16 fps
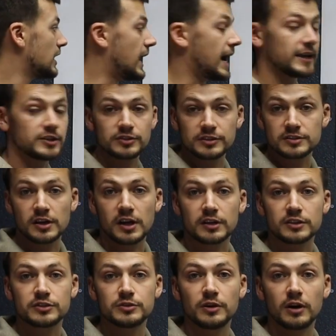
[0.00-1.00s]
I actually
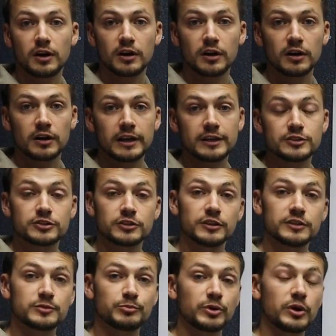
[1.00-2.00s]
talked to our
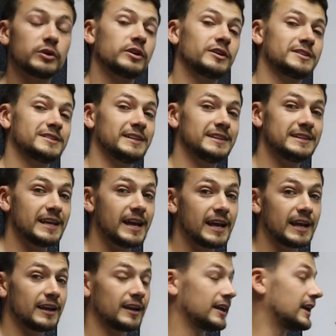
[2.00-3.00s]
insurance broker
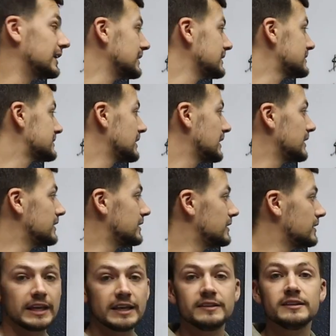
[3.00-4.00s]
today, and he said
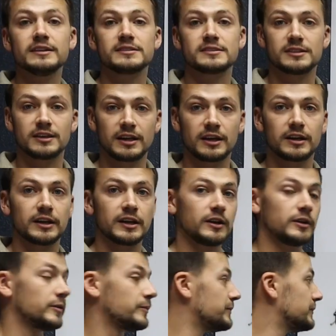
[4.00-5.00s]
in this
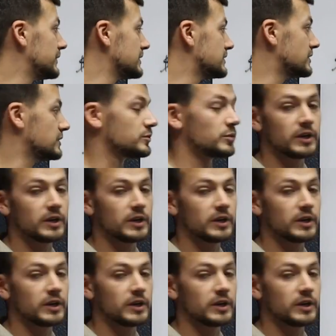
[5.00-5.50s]
scenario, this is